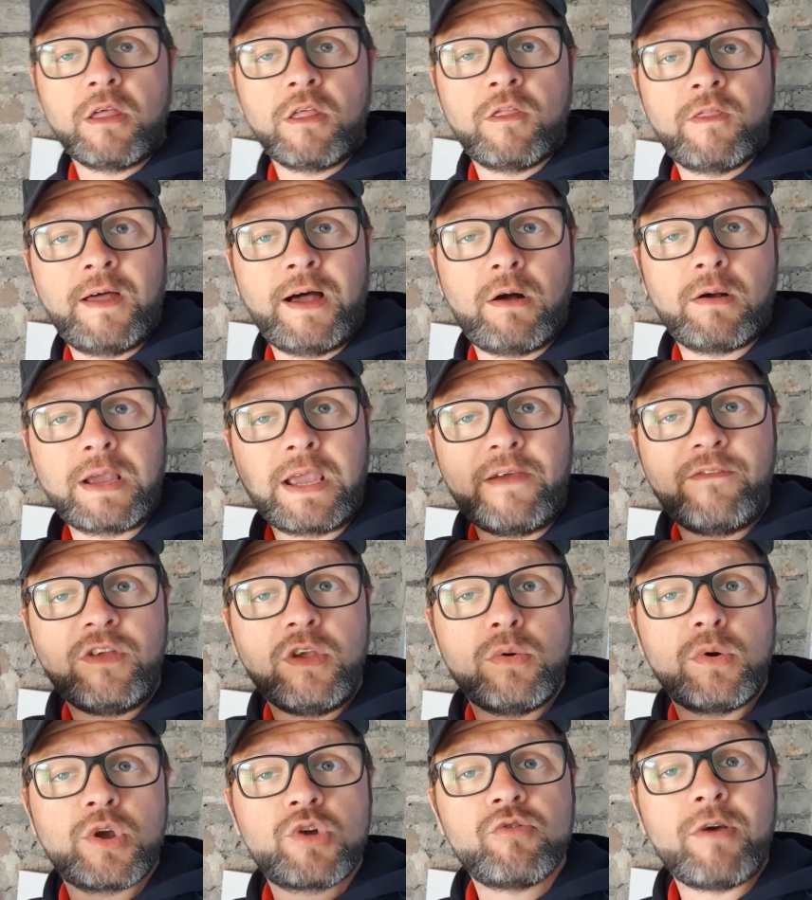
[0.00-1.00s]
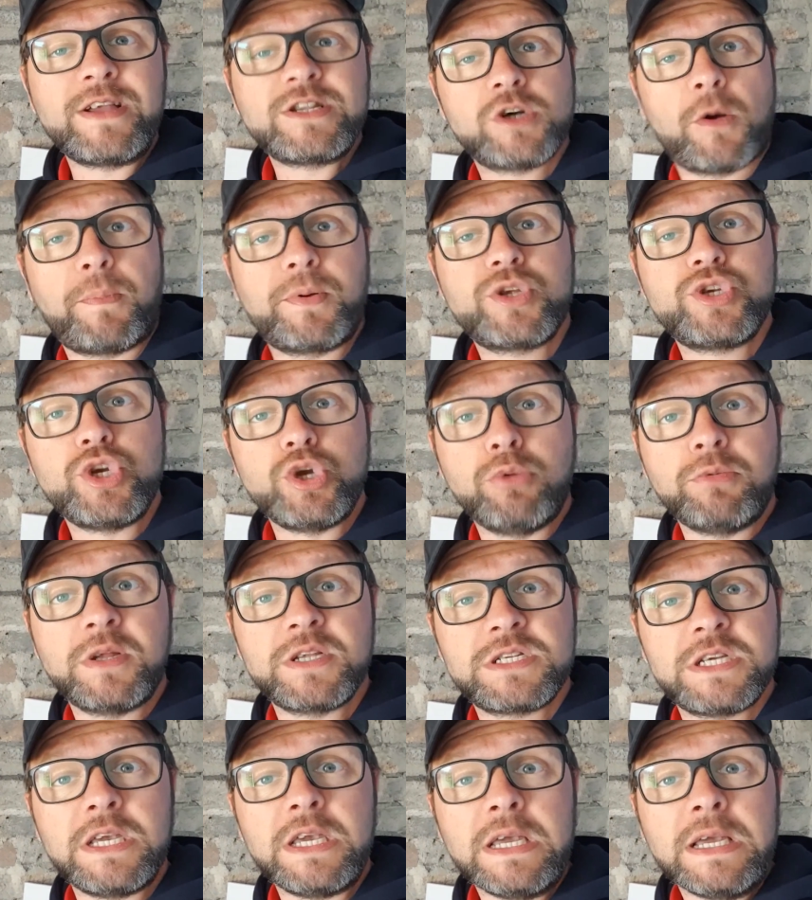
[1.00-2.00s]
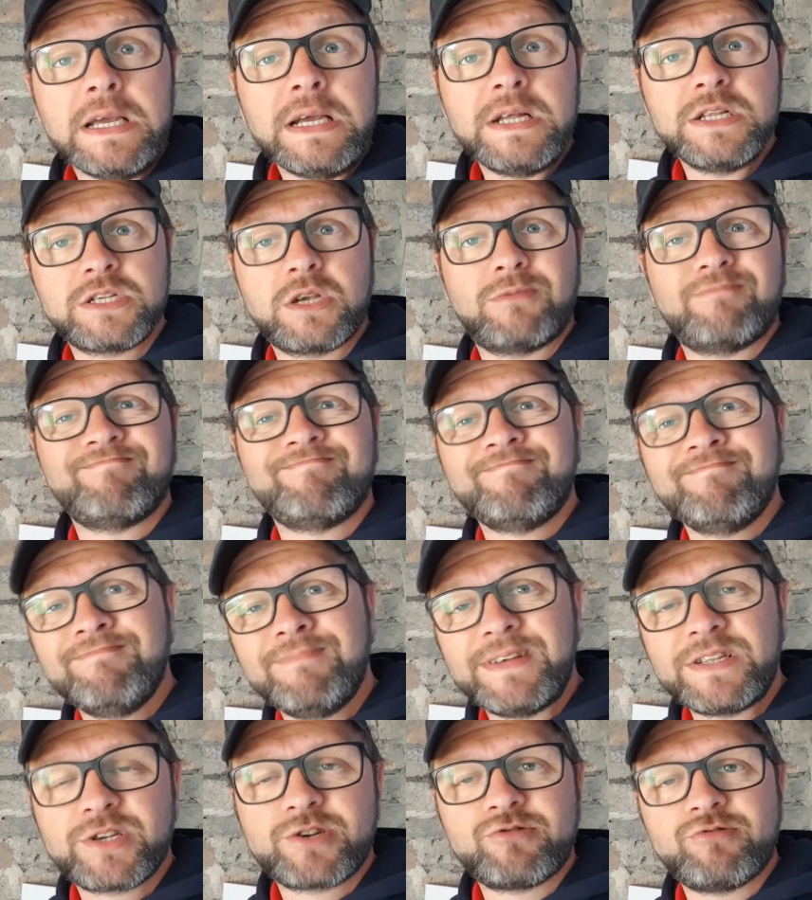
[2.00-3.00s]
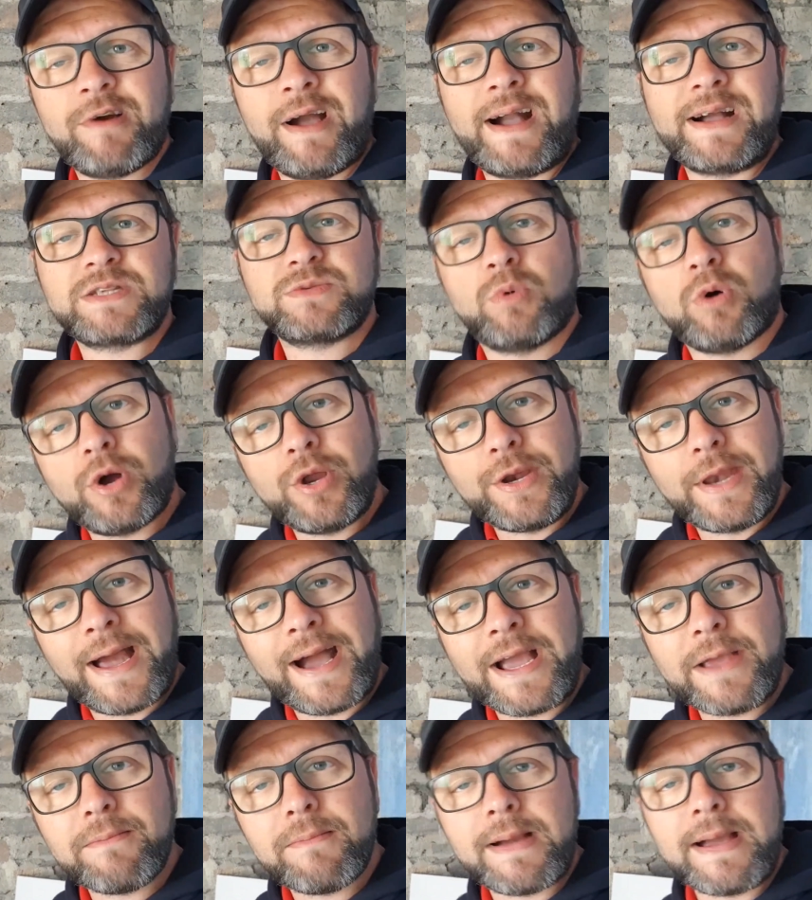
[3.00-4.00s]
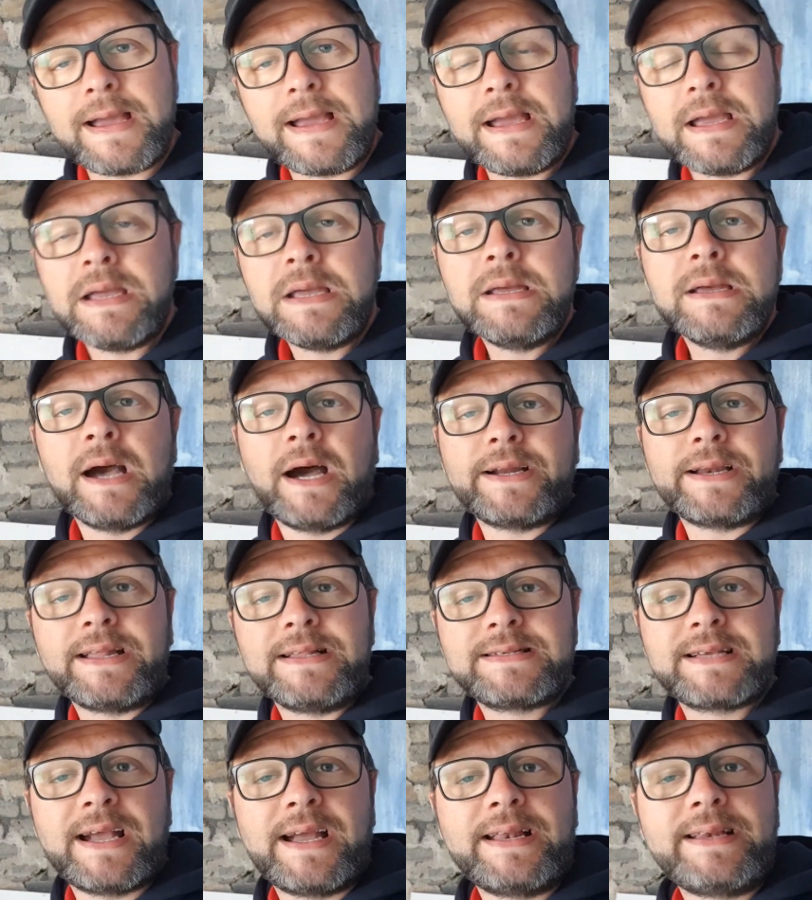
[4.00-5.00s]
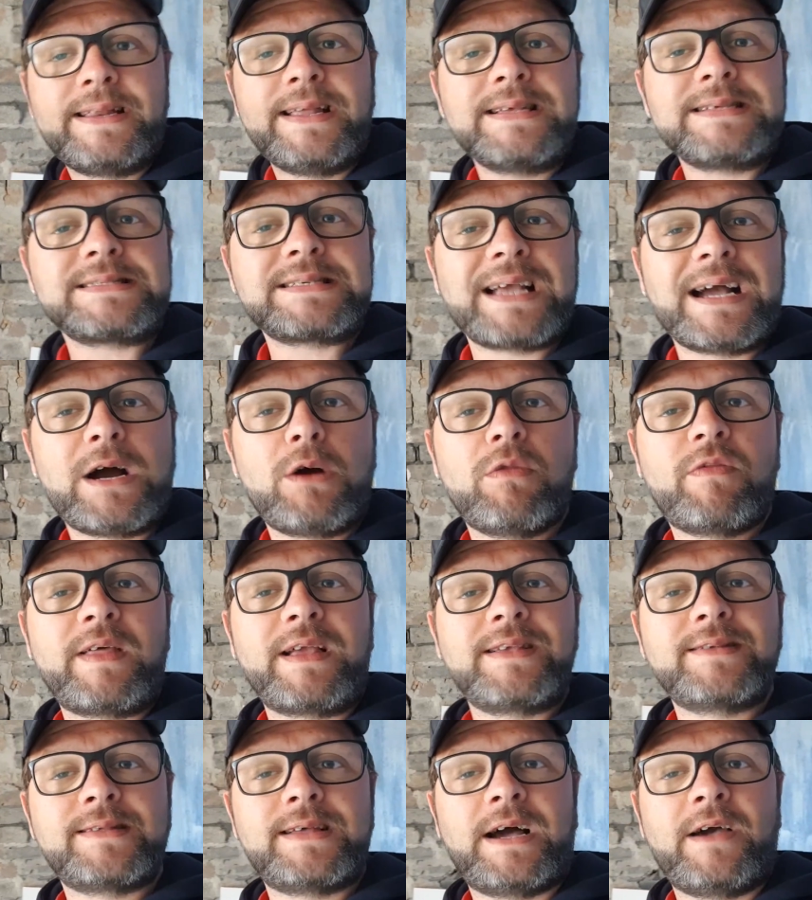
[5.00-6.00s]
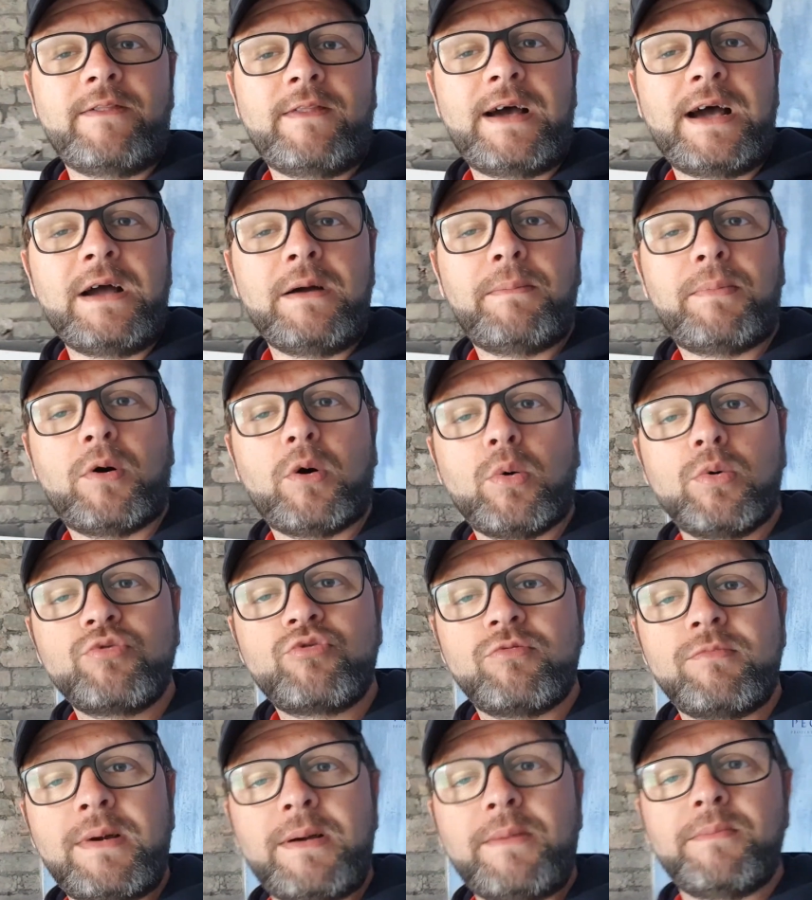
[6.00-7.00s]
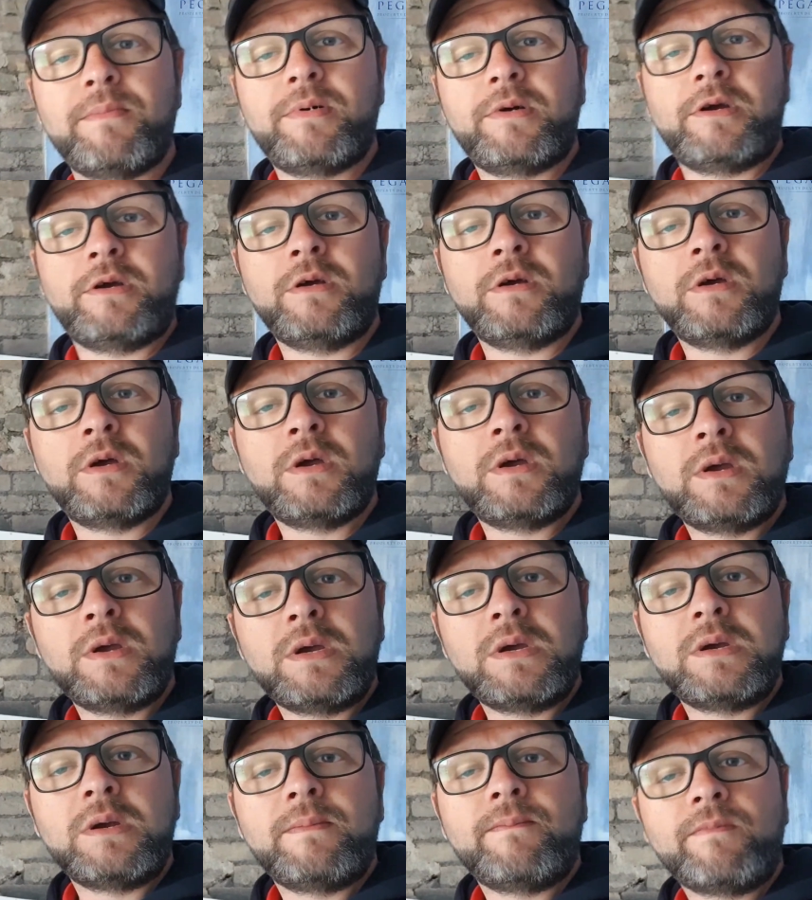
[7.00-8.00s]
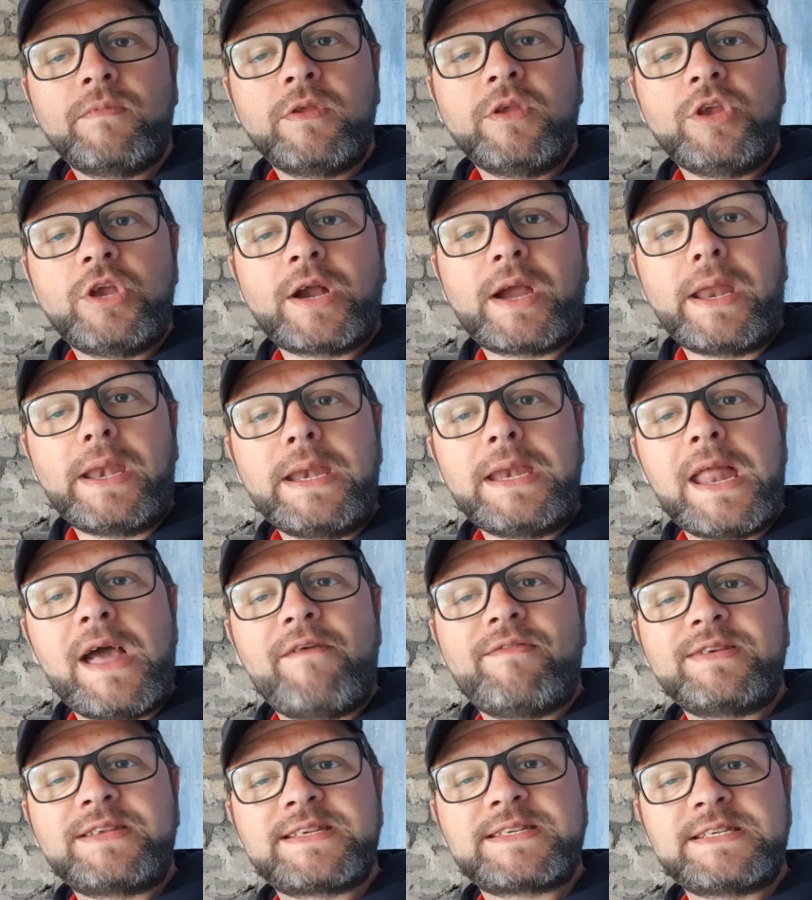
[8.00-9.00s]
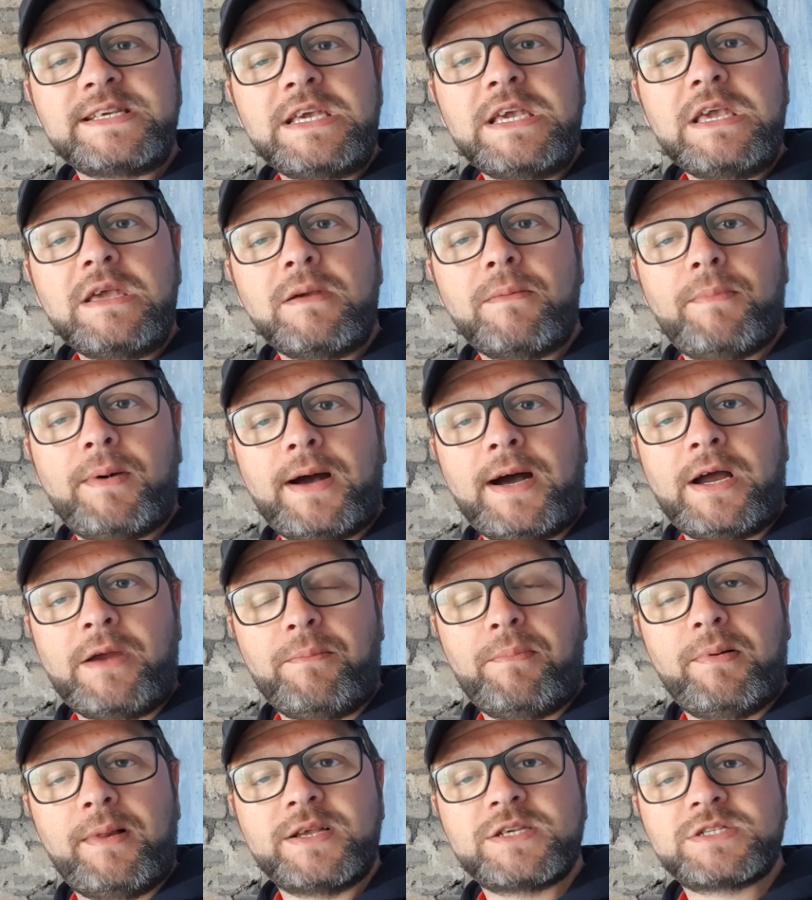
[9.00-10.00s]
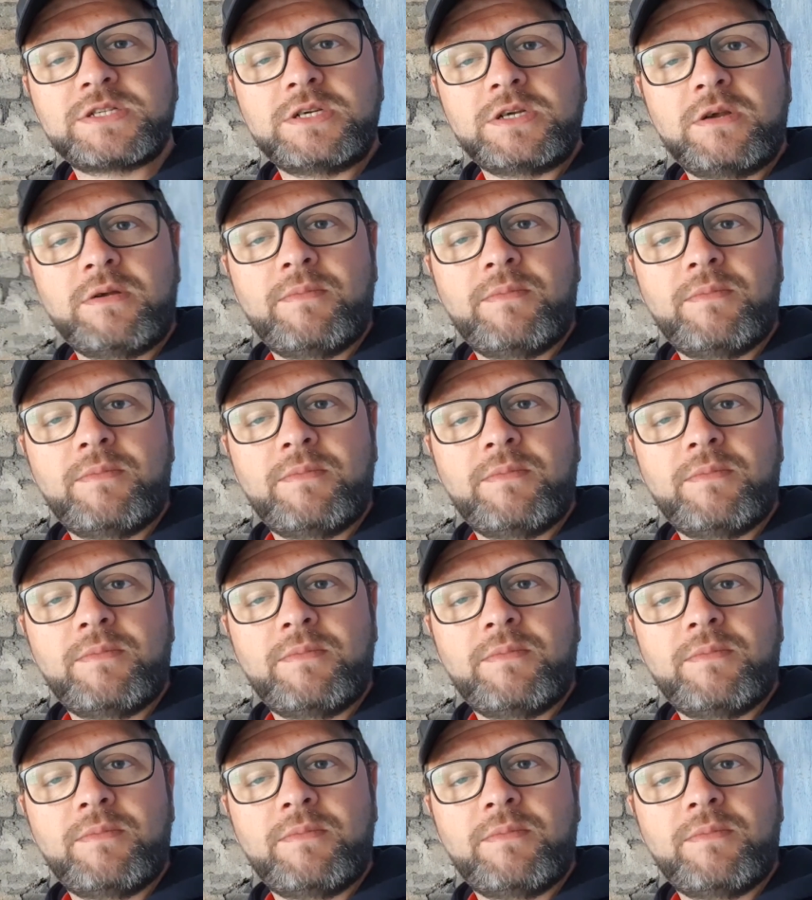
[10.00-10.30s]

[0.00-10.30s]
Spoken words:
That'll give you a great opportunity to go, it's cracked, what a nightmare, I need to get a discount, things like that. But always remember, you can never see behind plaster.